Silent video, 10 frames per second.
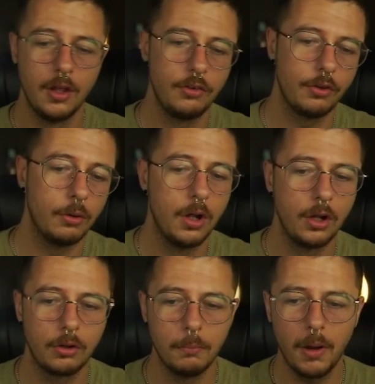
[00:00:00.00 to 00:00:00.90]
So
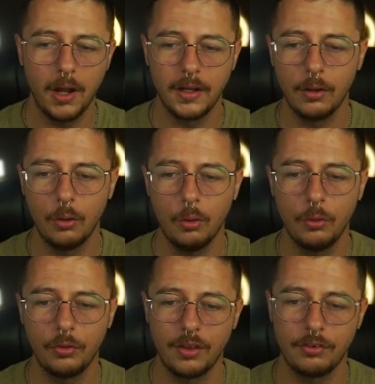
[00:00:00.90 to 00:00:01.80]
combining all
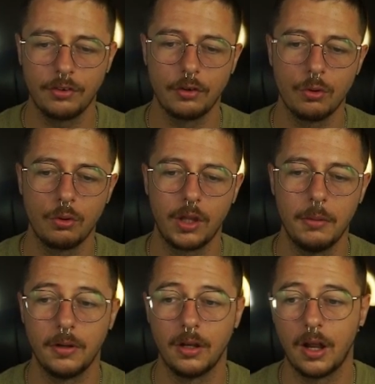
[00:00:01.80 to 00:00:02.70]
this and as well
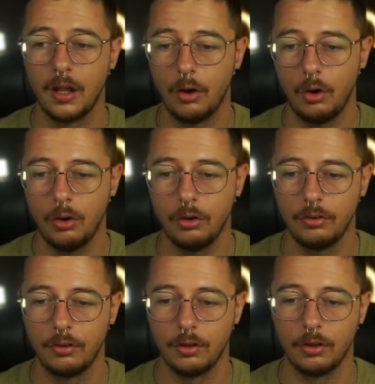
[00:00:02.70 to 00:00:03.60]
keeping an eye on
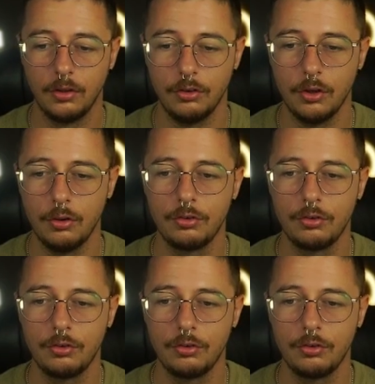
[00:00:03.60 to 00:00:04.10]
the news,